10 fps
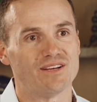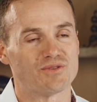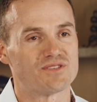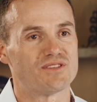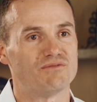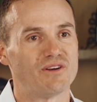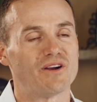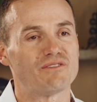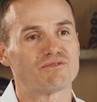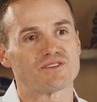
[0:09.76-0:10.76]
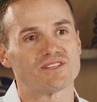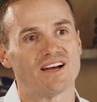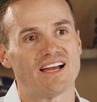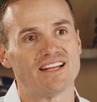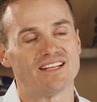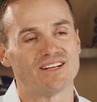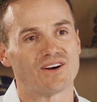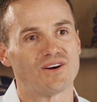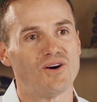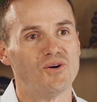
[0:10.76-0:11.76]
was the very first night in
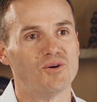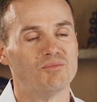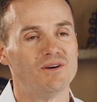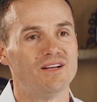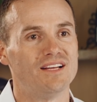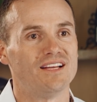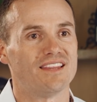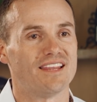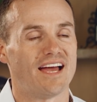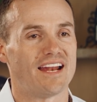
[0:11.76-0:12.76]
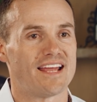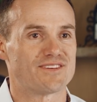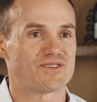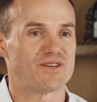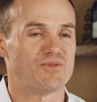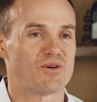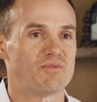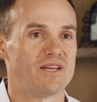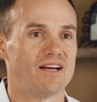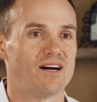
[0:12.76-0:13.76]
our home that Andrea
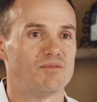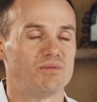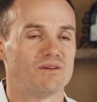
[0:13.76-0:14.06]
woke me up